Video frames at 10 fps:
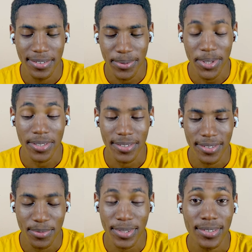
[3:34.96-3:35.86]
Word,
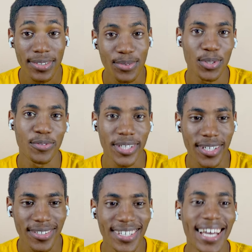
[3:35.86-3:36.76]
but whatever,
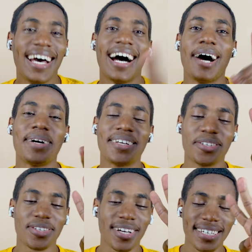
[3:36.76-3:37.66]
guys. I'm out of
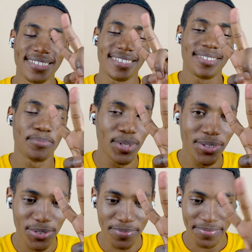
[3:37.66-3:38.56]
here, guys.
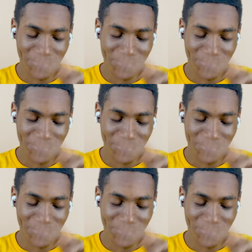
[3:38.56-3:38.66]
Peace.